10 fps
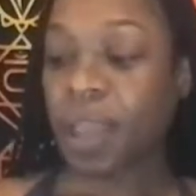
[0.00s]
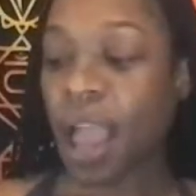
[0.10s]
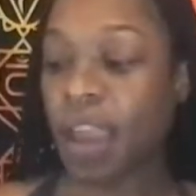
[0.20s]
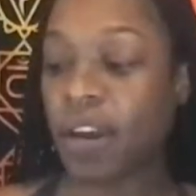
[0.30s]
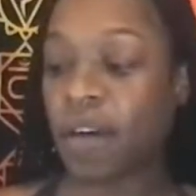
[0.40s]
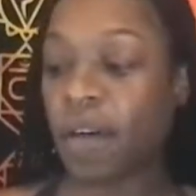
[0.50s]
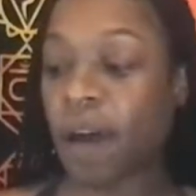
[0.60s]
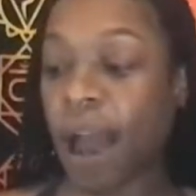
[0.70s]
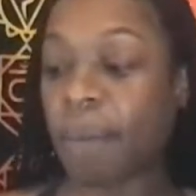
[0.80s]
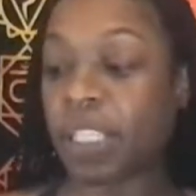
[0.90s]
I know
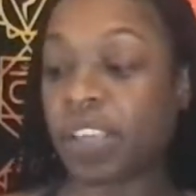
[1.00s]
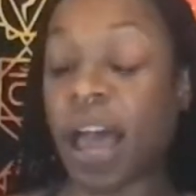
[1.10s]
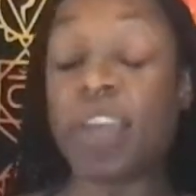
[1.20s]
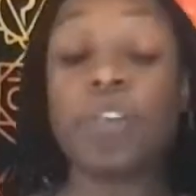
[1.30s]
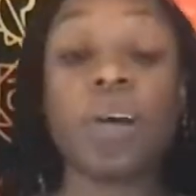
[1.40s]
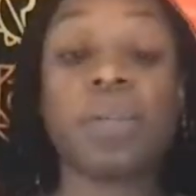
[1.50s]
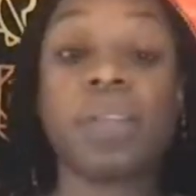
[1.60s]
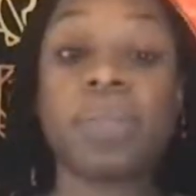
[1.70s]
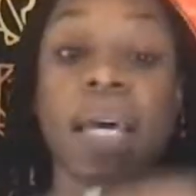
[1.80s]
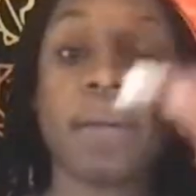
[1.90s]

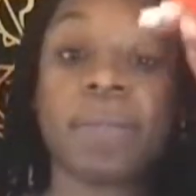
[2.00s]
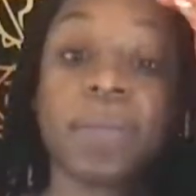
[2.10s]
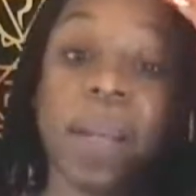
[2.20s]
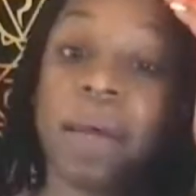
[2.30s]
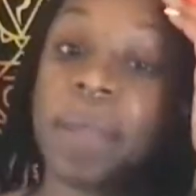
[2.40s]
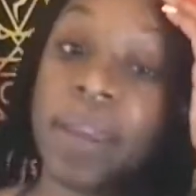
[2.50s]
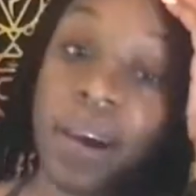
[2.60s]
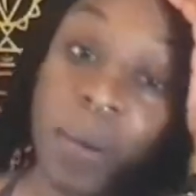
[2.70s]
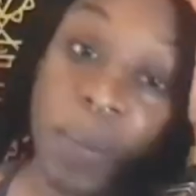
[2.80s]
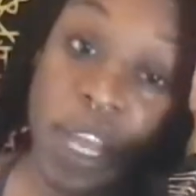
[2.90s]
sometimes when I be
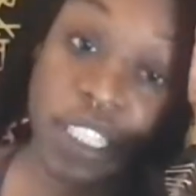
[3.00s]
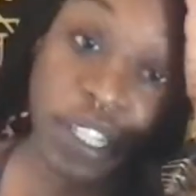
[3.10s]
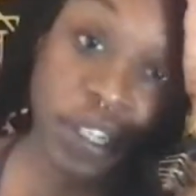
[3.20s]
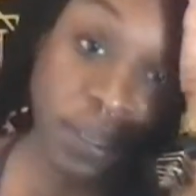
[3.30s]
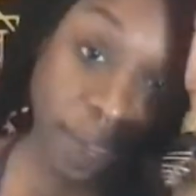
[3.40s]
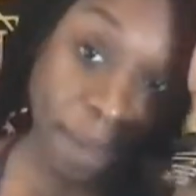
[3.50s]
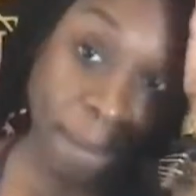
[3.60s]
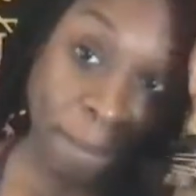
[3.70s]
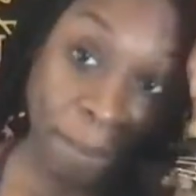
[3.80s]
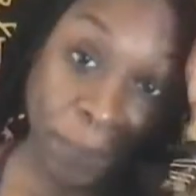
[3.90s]
watching
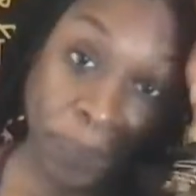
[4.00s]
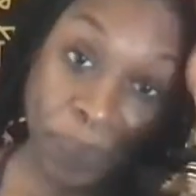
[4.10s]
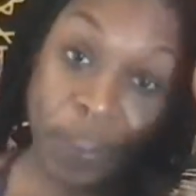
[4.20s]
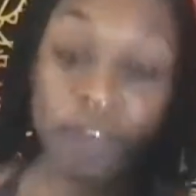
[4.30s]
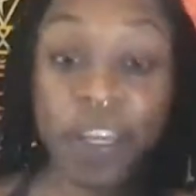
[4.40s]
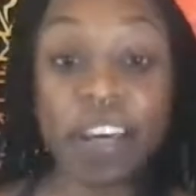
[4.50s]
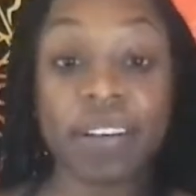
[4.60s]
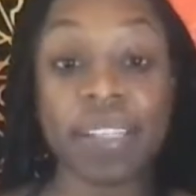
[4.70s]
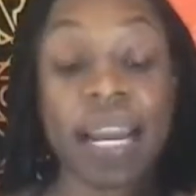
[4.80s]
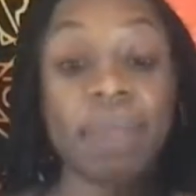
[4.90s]

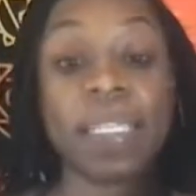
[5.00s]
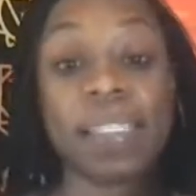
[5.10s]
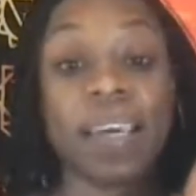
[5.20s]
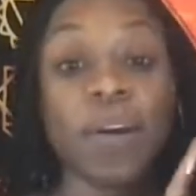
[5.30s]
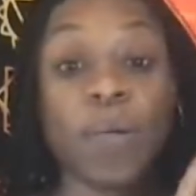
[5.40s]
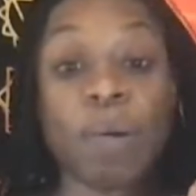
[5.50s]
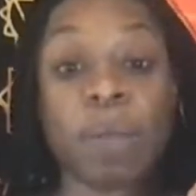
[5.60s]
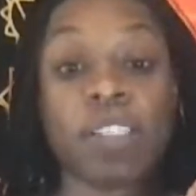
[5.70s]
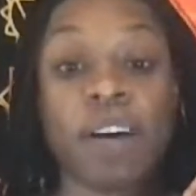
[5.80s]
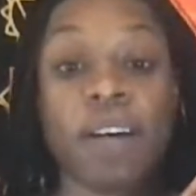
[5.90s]
videos and I be seeing a
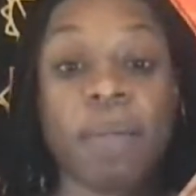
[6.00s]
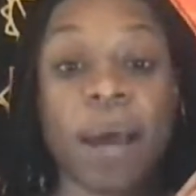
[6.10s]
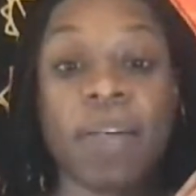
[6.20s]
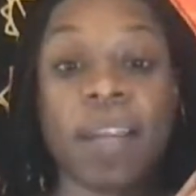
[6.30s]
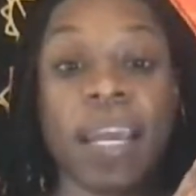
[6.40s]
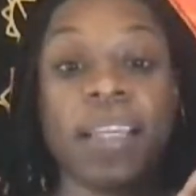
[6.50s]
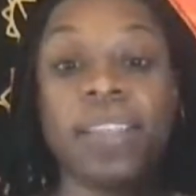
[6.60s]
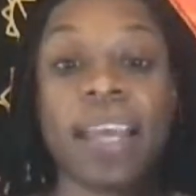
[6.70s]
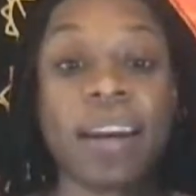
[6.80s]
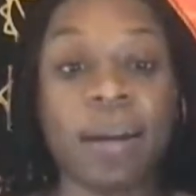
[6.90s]
woman talk about like
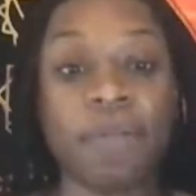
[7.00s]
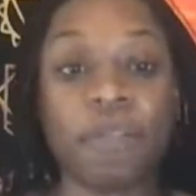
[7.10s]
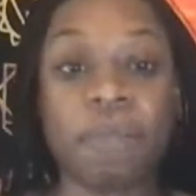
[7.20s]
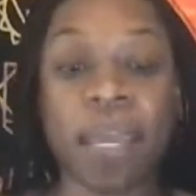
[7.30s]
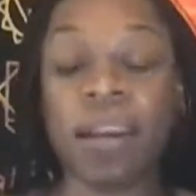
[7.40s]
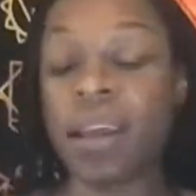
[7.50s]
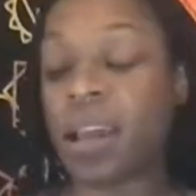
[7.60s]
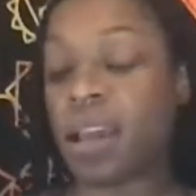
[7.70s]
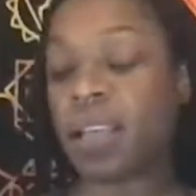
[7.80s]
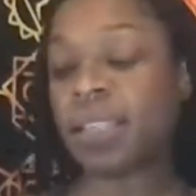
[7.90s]
standing up for men,
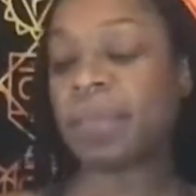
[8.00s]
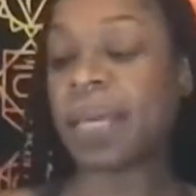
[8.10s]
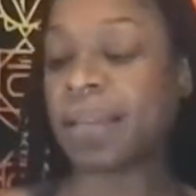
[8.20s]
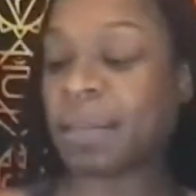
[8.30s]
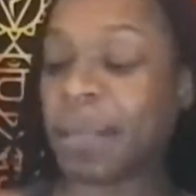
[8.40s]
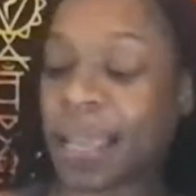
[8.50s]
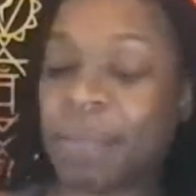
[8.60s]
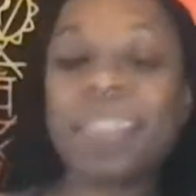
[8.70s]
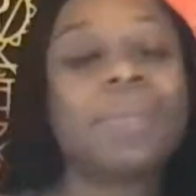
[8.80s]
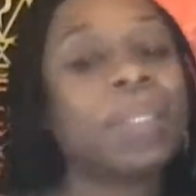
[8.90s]
sometimes I be like,
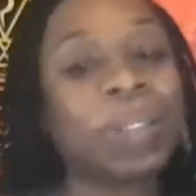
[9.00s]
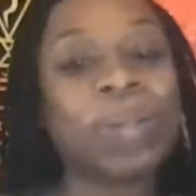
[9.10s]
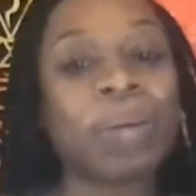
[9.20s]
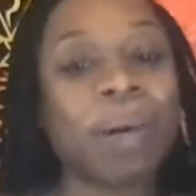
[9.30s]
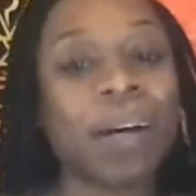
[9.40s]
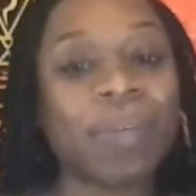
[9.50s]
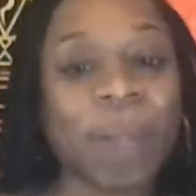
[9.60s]
bitch, what are you talking about?